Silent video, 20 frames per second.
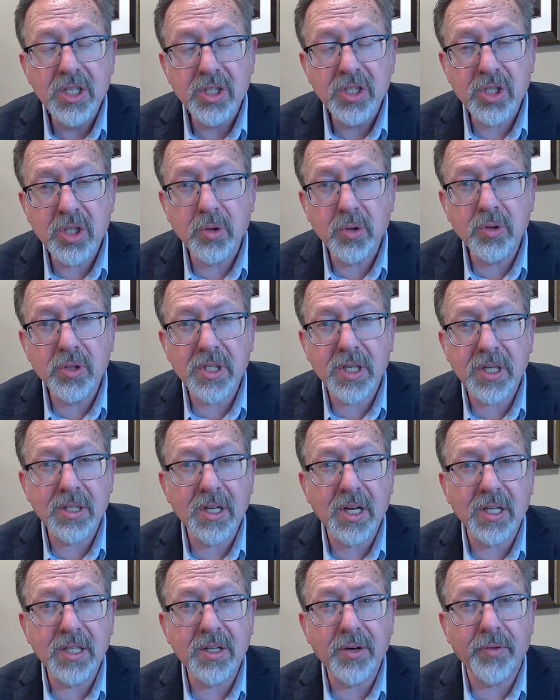two
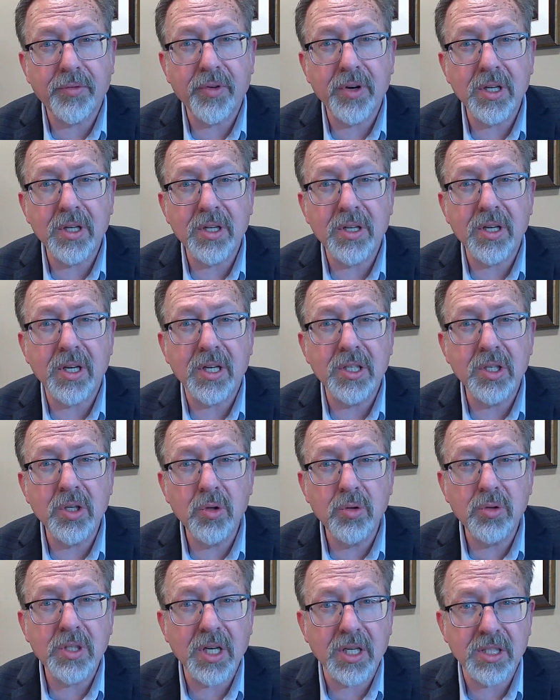t- uh, different uh,
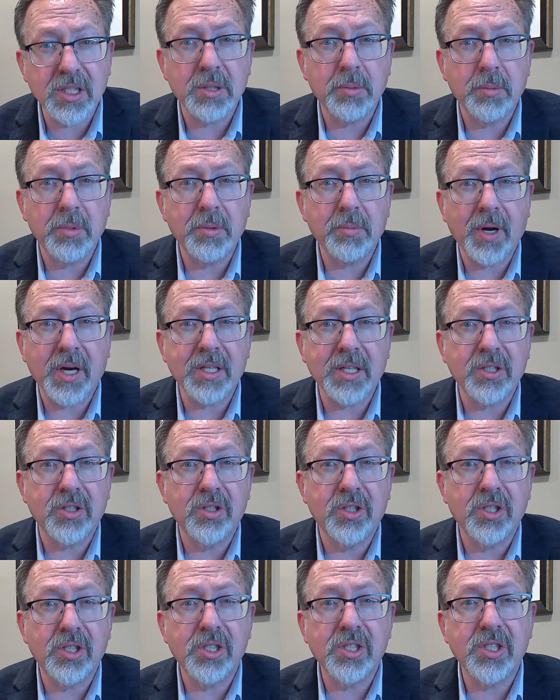New Testament
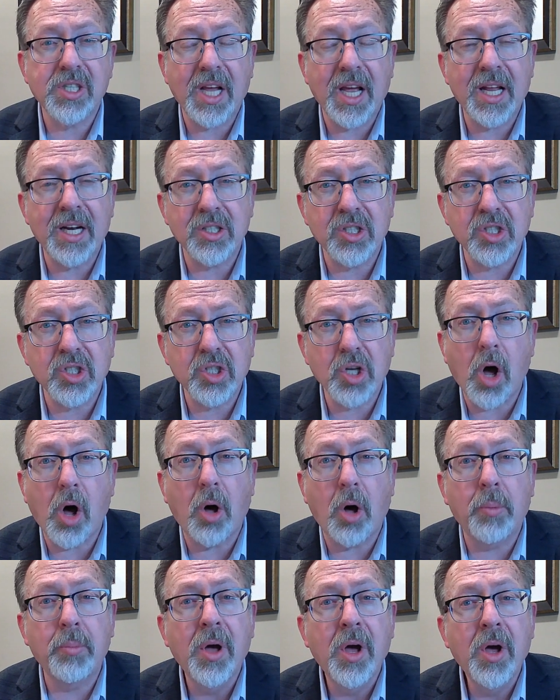passages and a
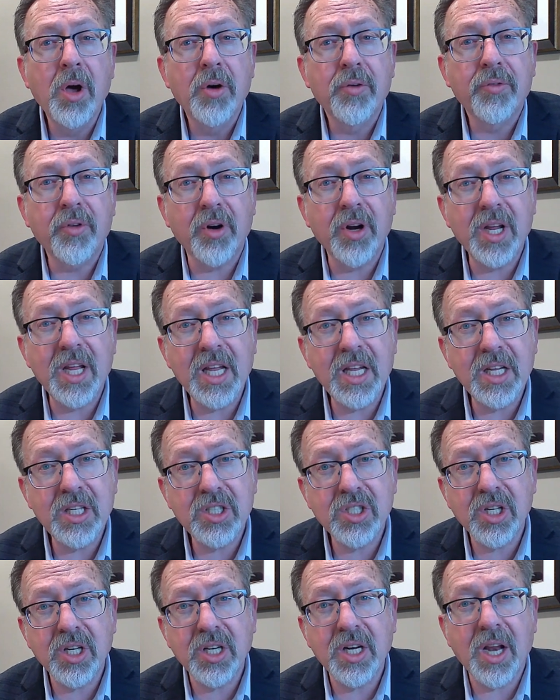psalm for
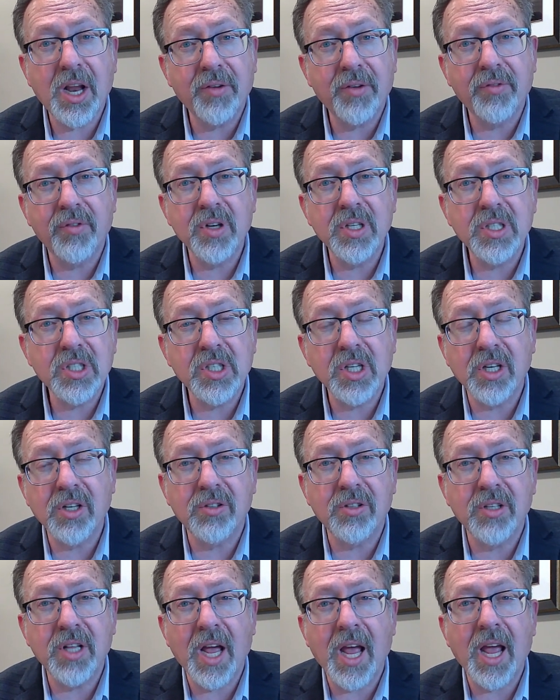each and every
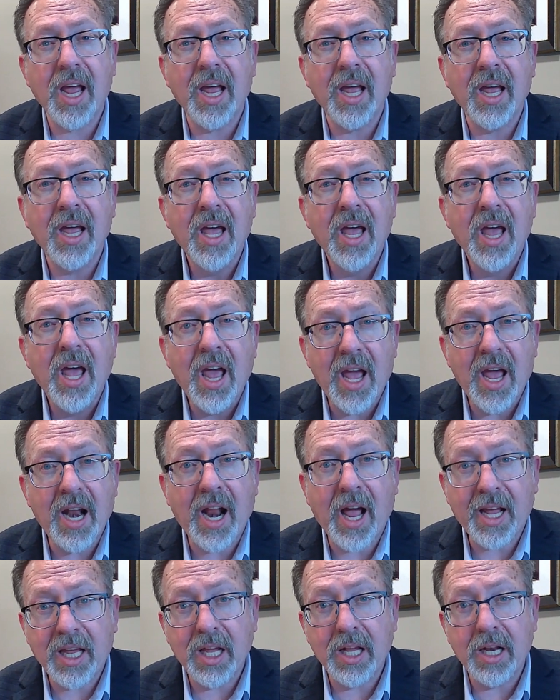single day. And
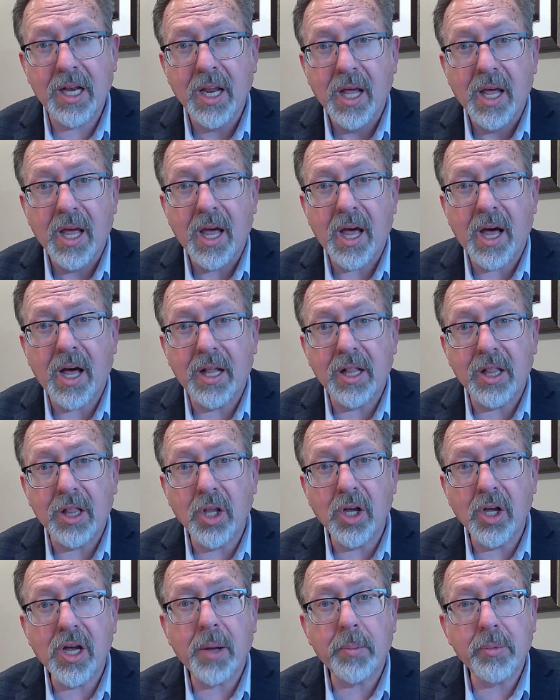I can uh,
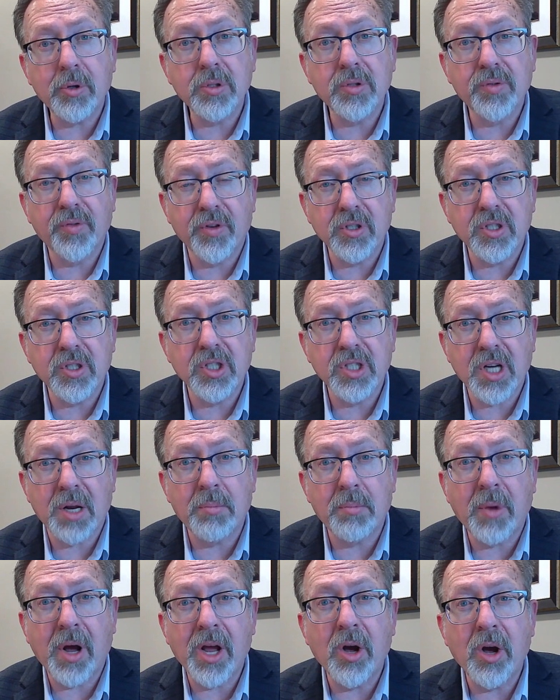look up those verses
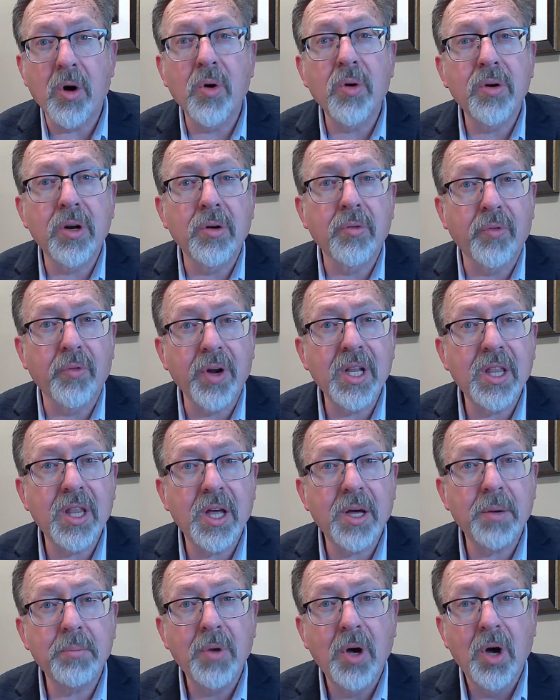on my own and read
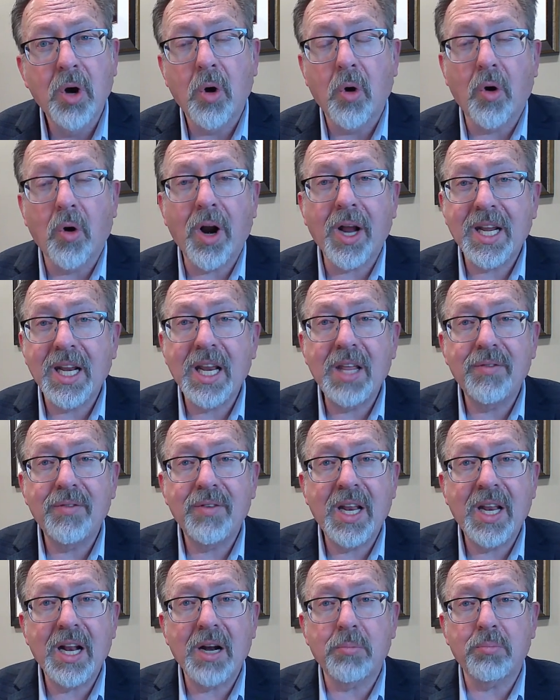them, or I can
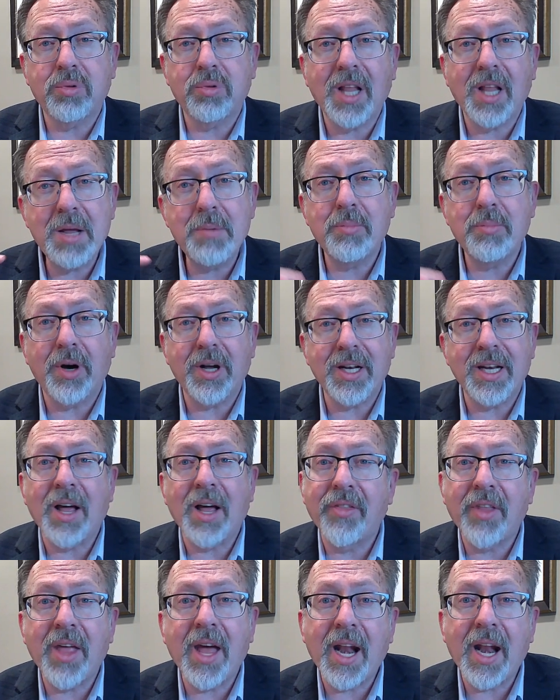even hit a play button
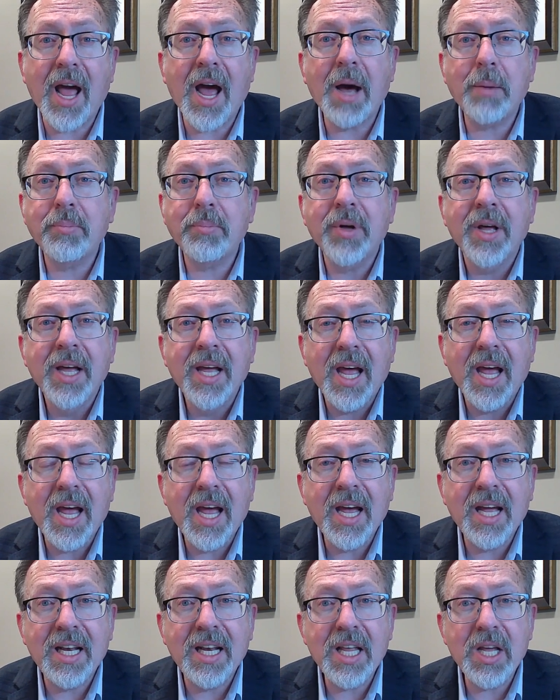on that app
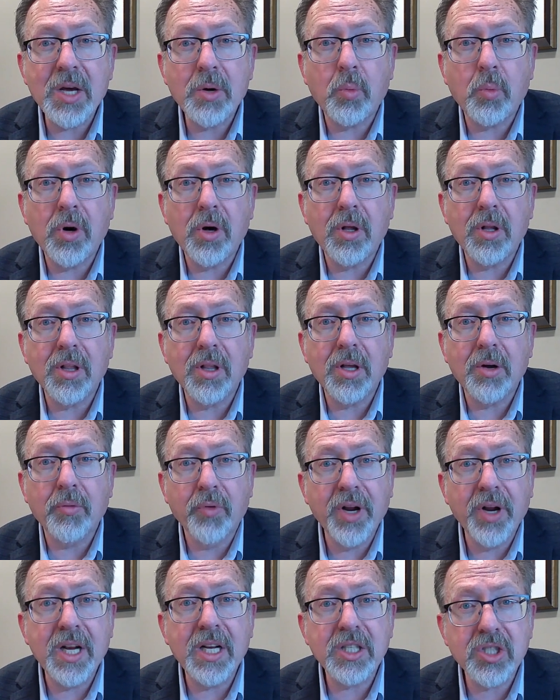and it will uh,
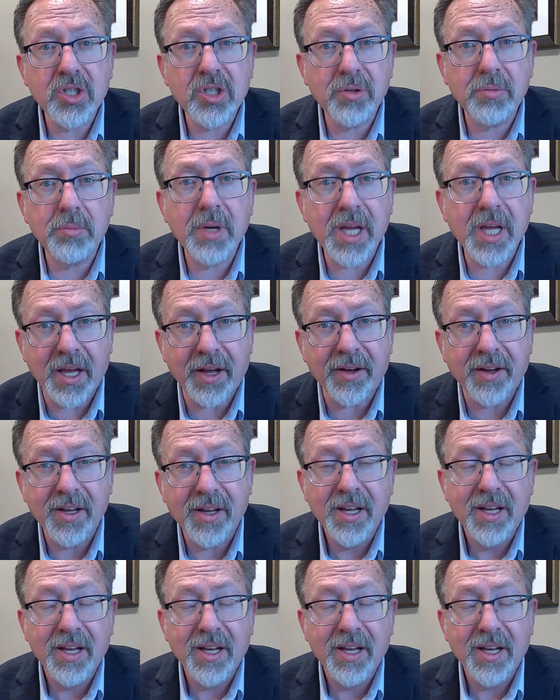read it to me.